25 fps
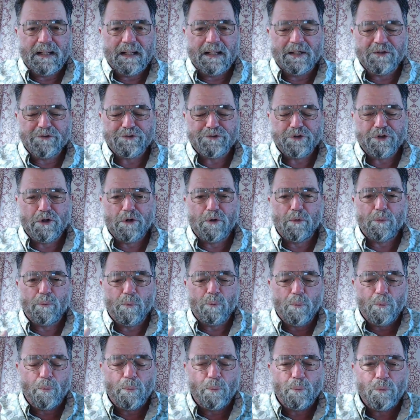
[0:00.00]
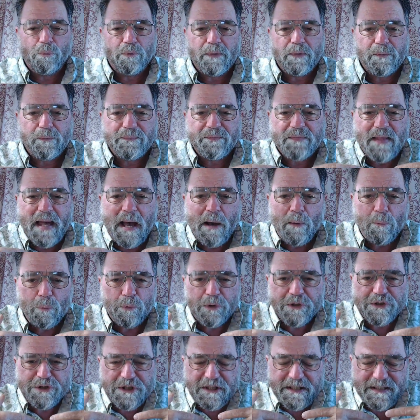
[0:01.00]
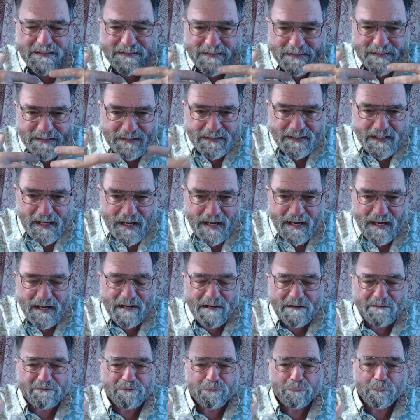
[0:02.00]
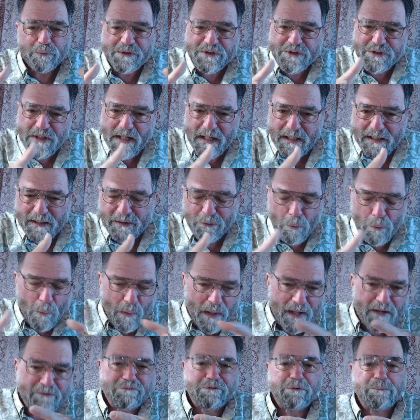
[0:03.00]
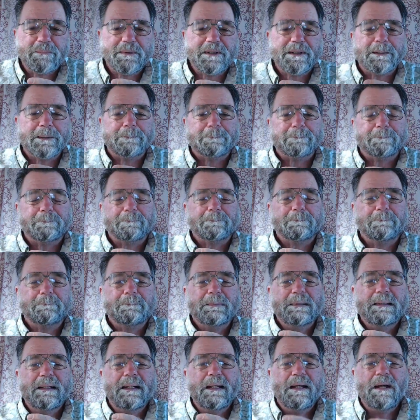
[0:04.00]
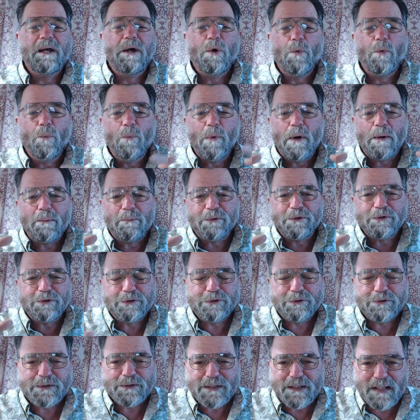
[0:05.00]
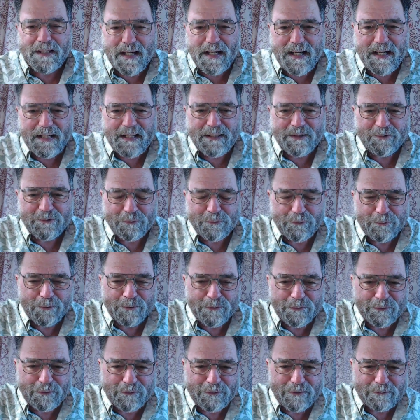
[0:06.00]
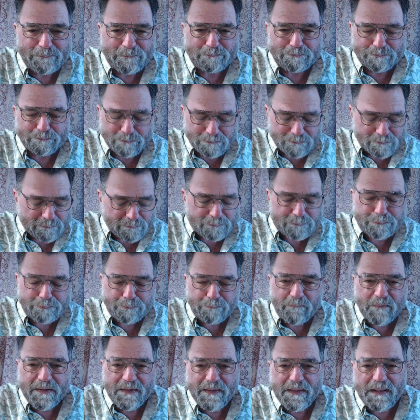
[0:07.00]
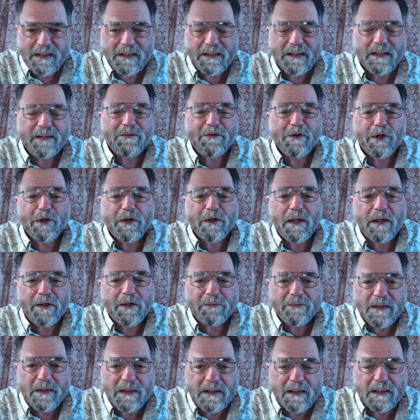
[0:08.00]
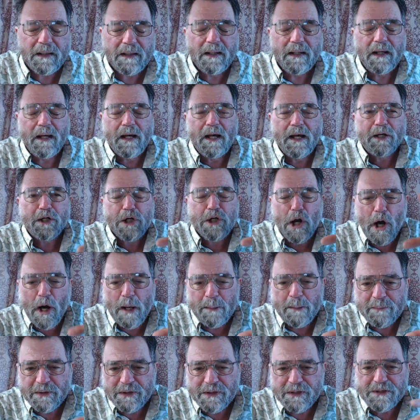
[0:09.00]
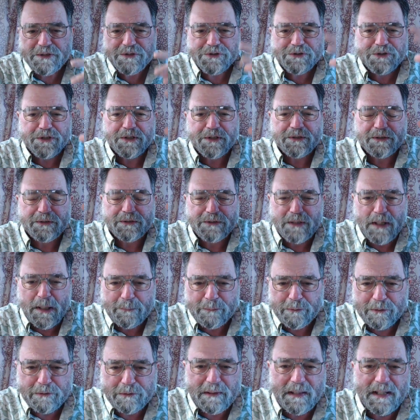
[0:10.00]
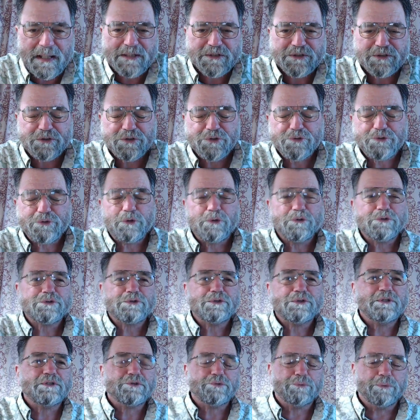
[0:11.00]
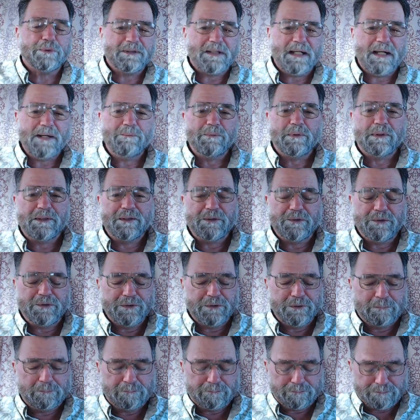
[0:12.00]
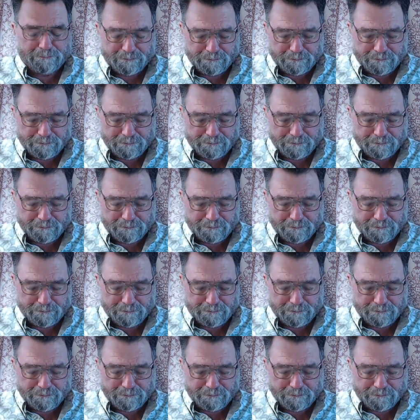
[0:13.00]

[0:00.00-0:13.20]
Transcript: And so that which he did have was taken away from him. What we're doing today in the world, the, the the communists and the Democrats and the socialists, what they want to do